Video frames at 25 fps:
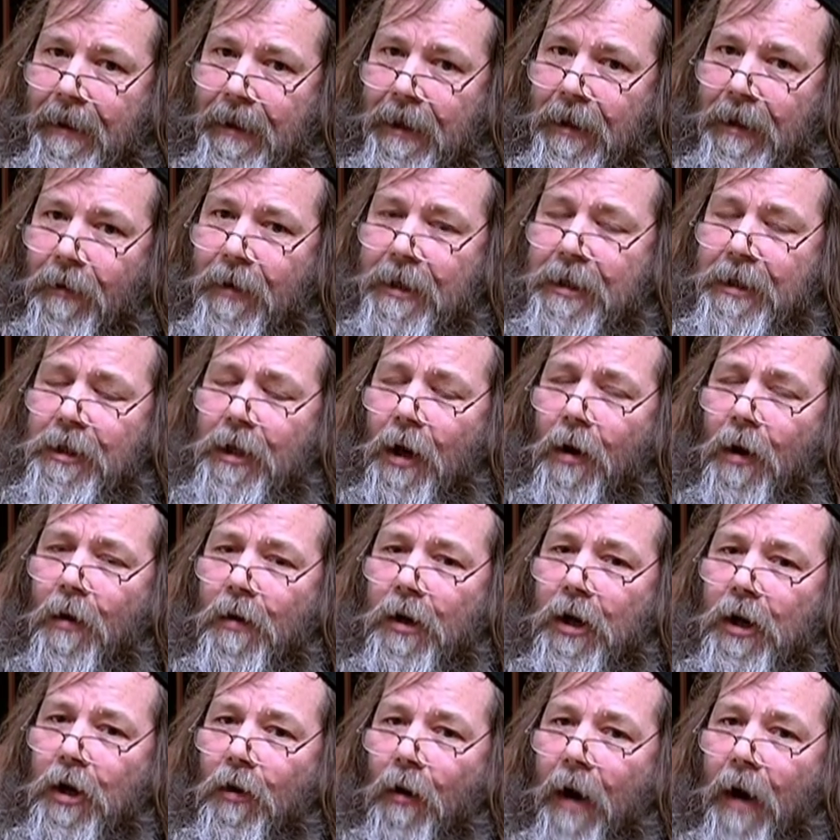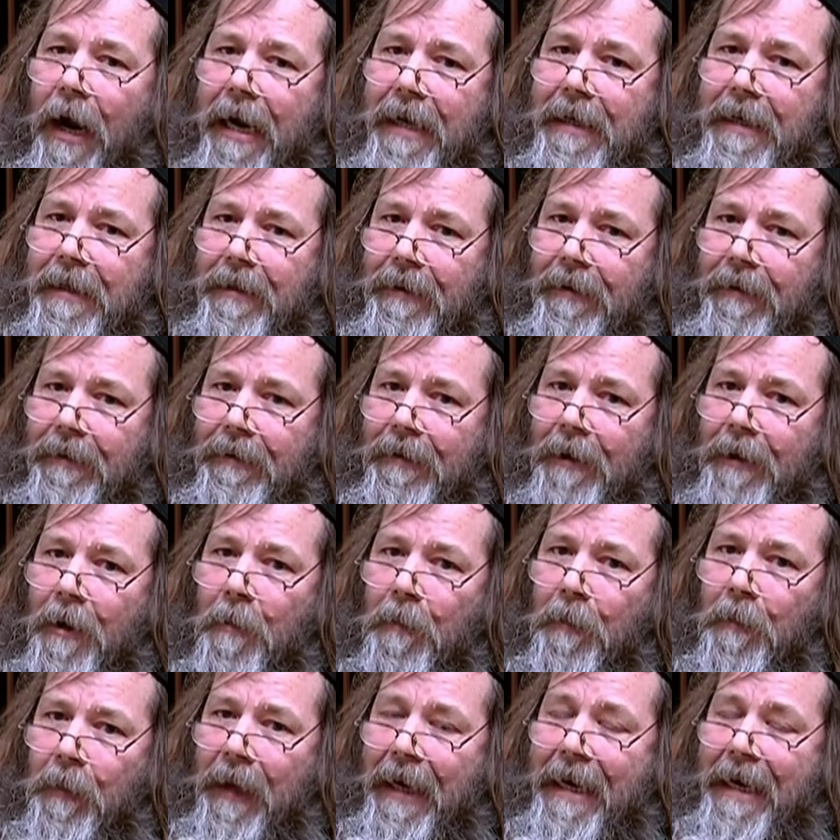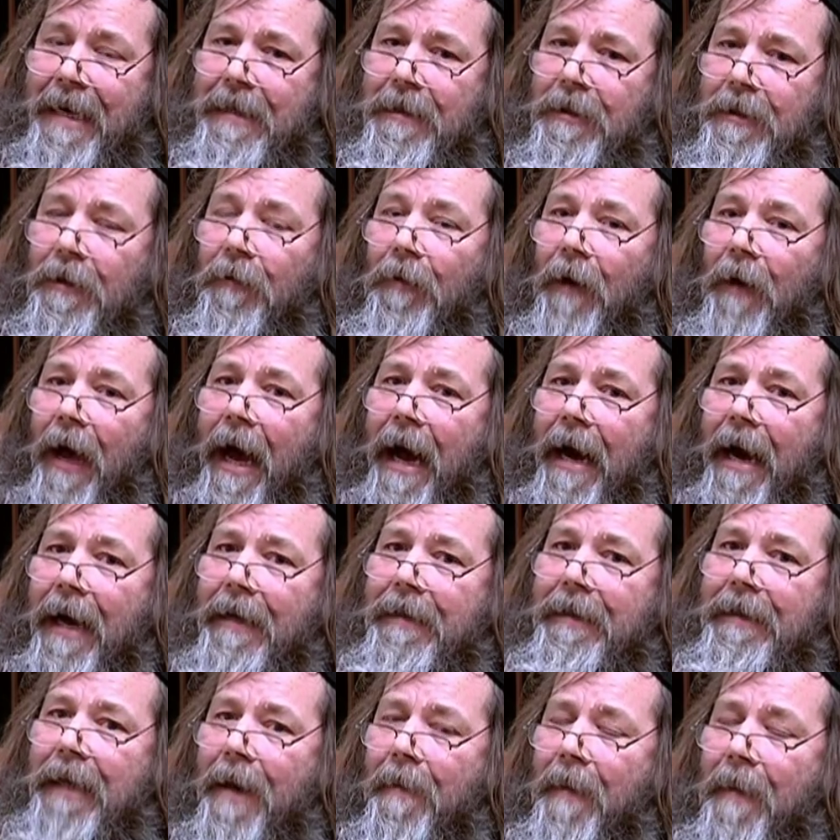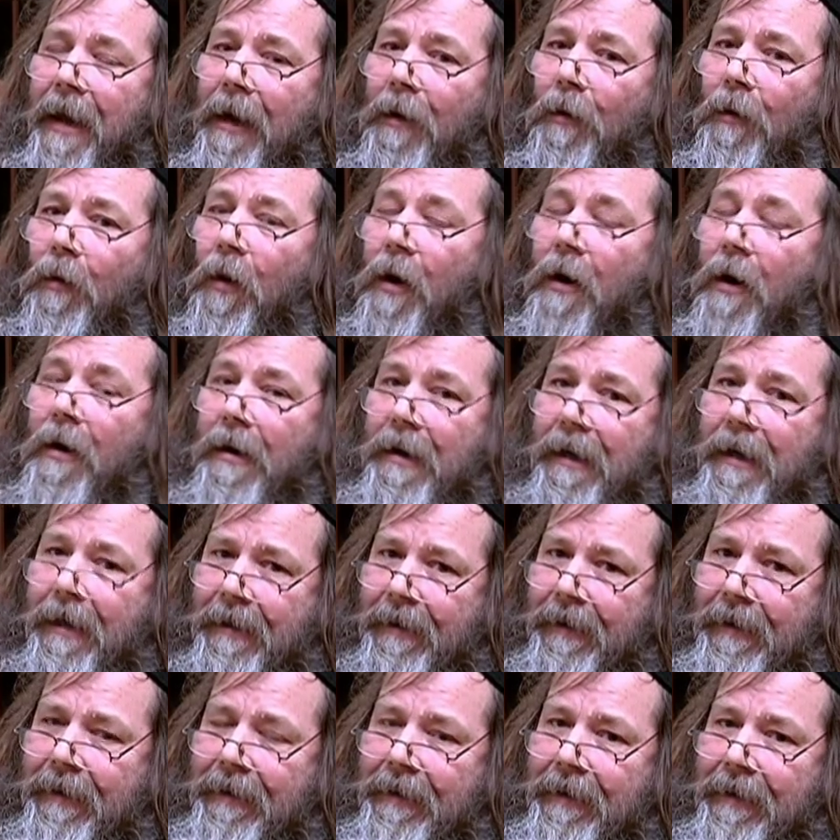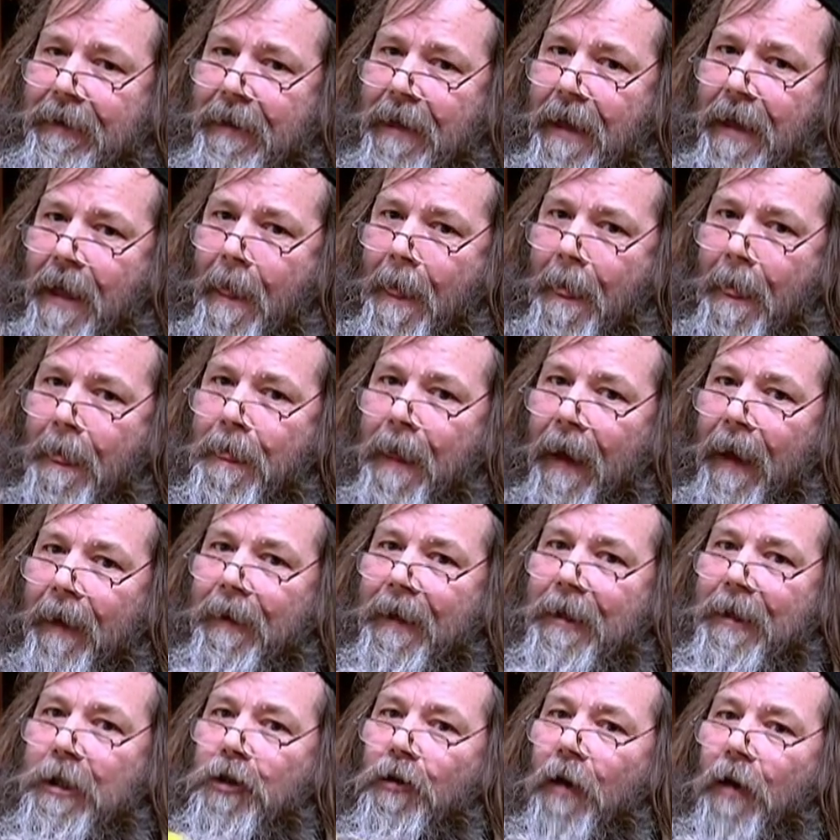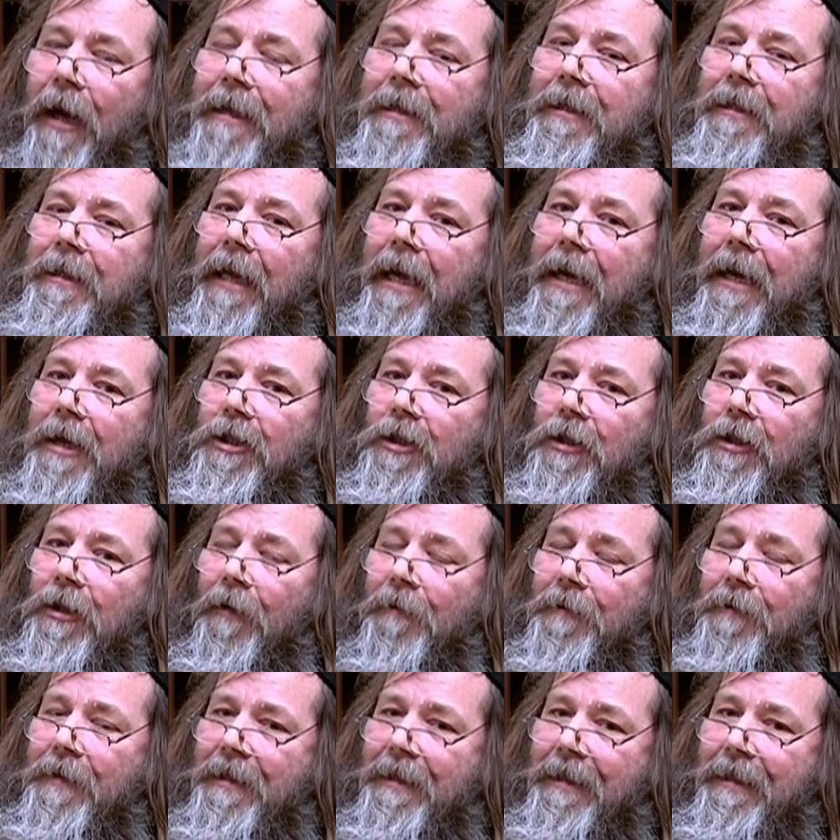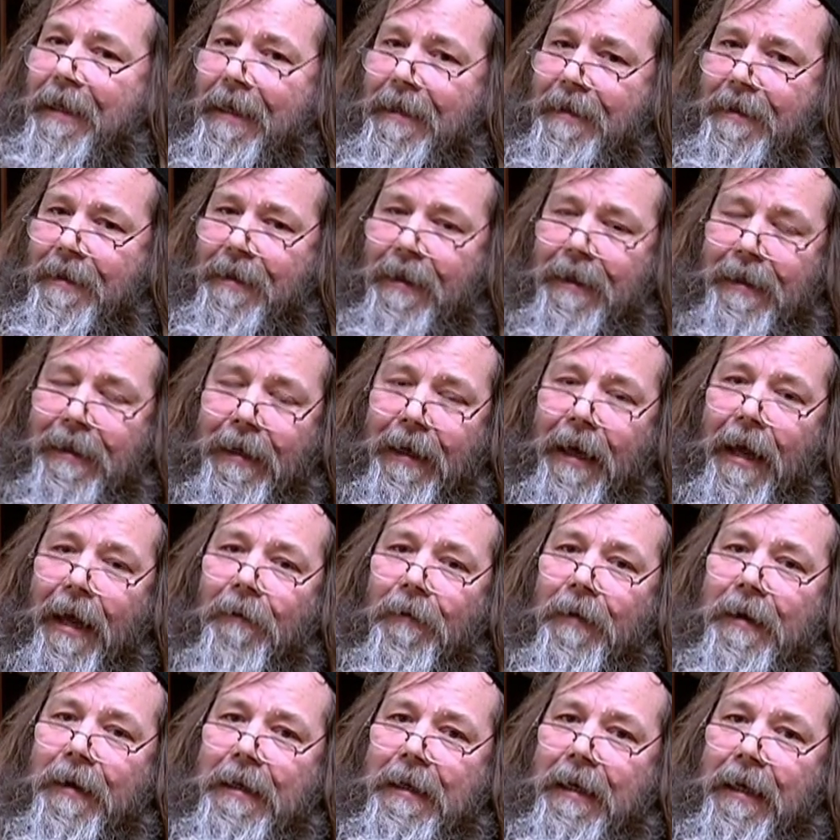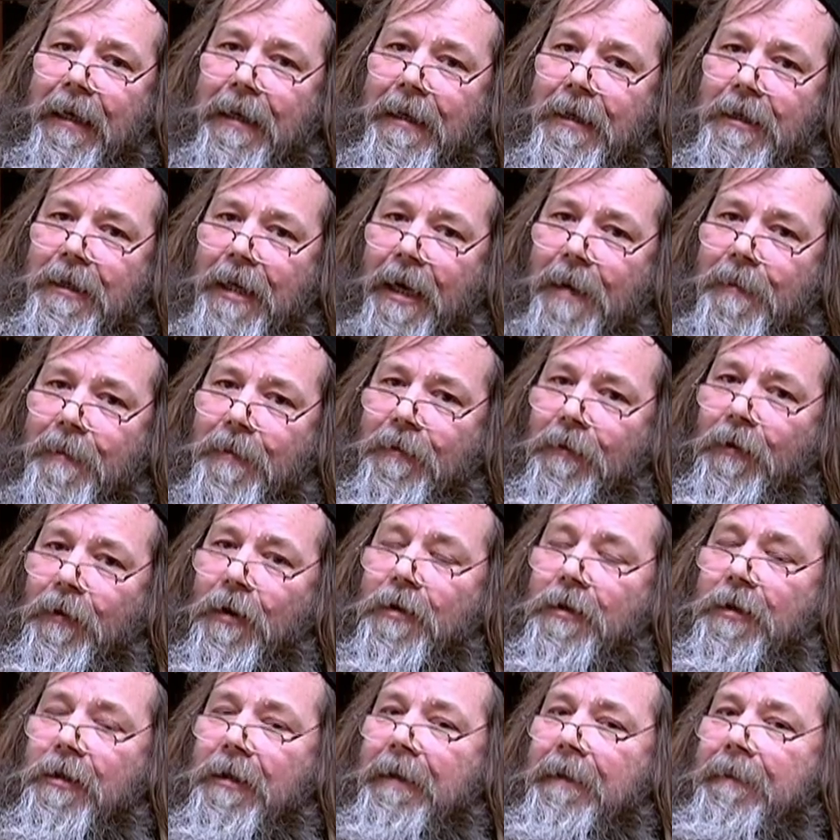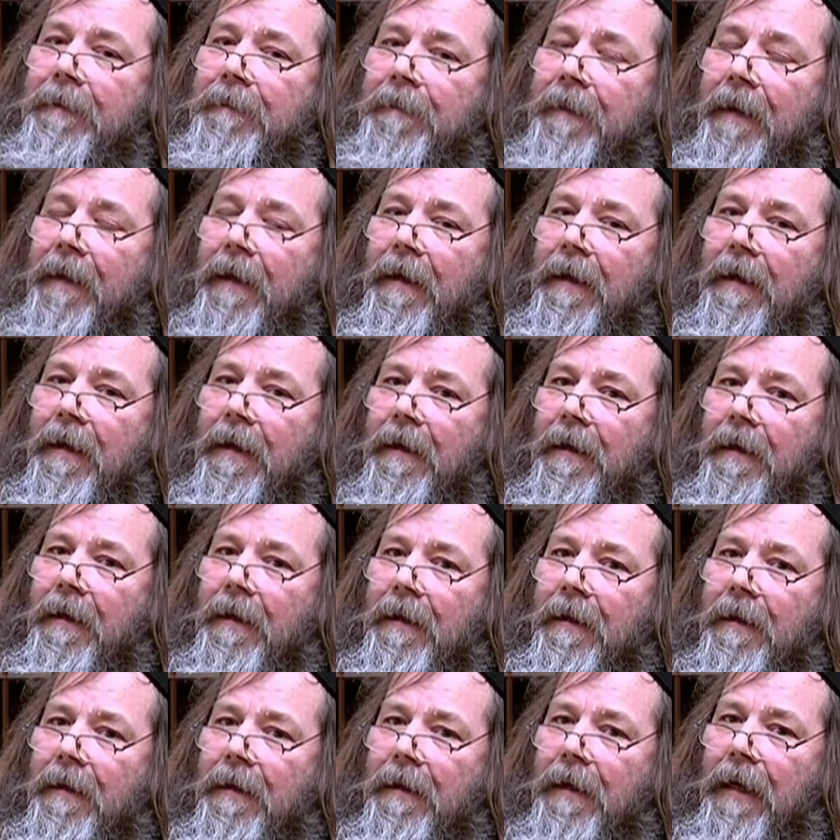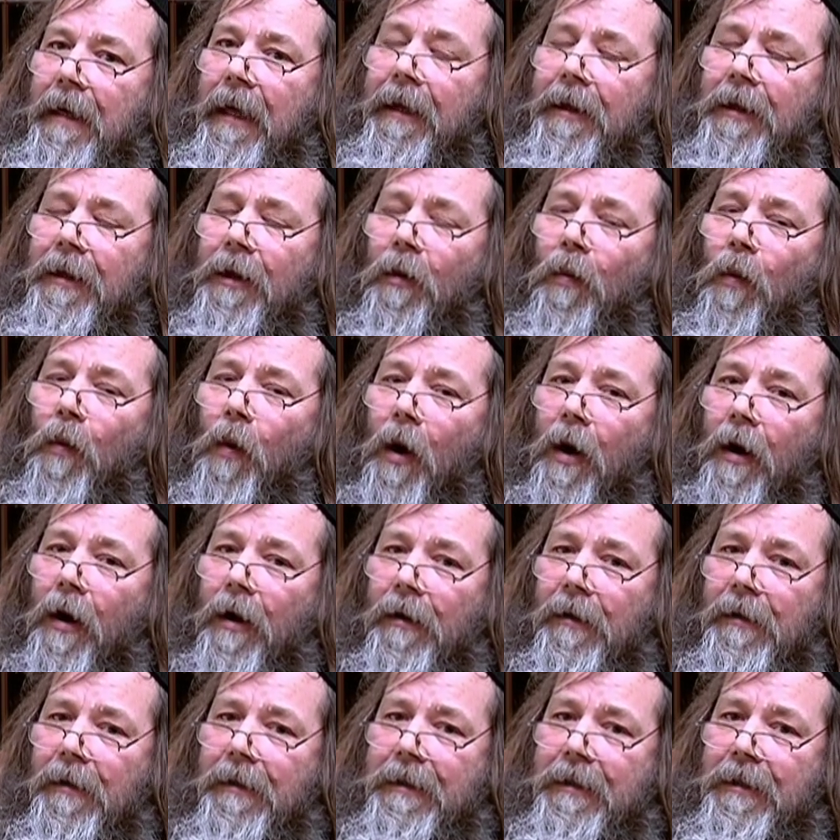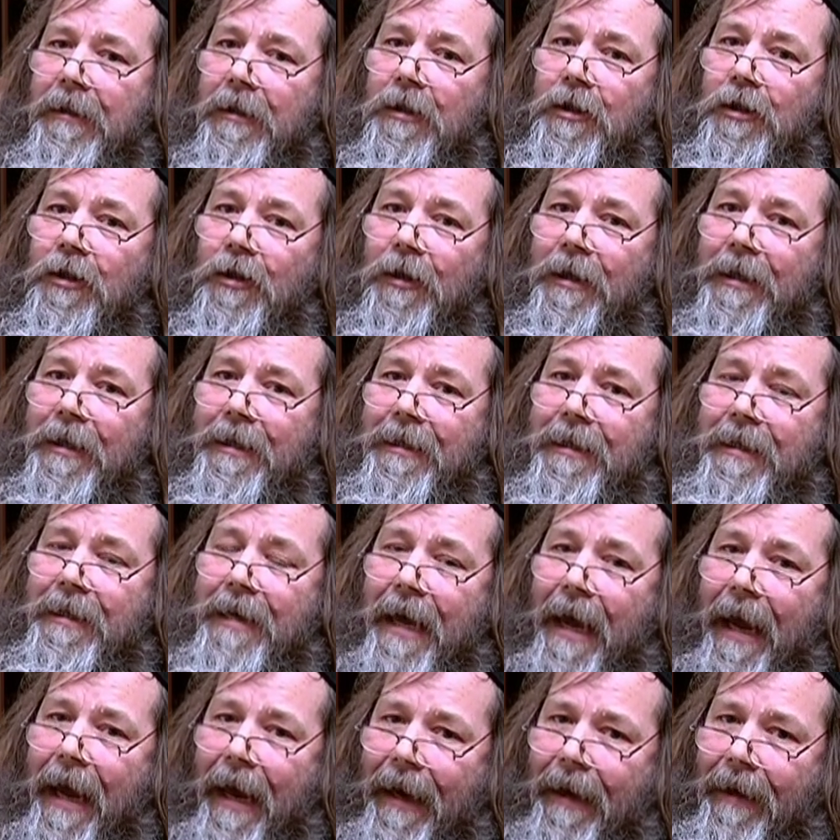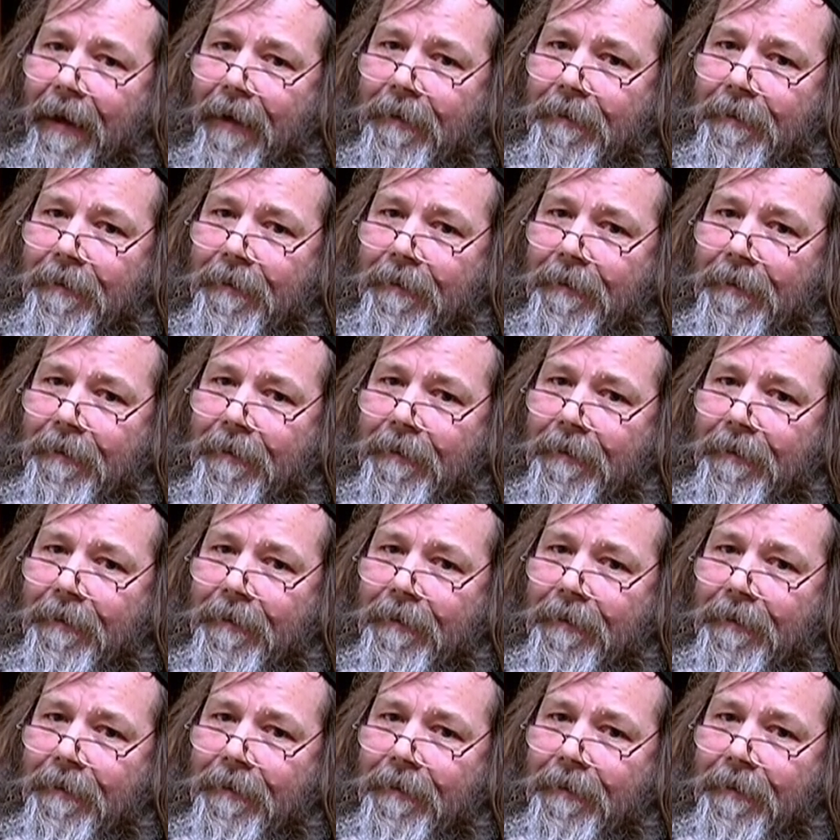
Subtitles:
There is no greater piece of academic work than the translation of 1611 King James Version in the world to this day.